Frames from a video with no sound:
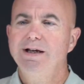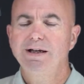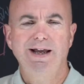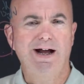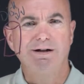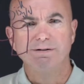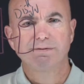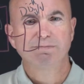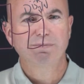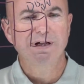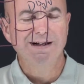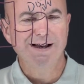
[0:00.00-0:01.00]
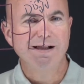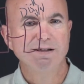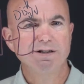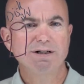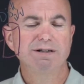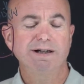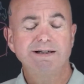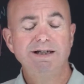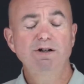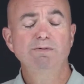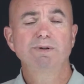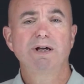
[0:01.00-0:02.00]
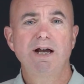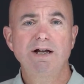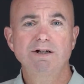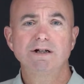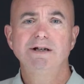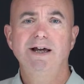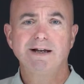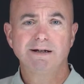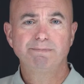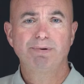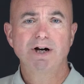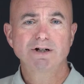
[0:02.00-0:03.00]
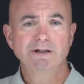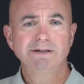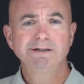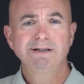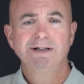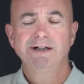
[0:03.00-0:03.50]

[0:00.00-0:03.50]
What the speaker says: Now, technologies like deduplication and compression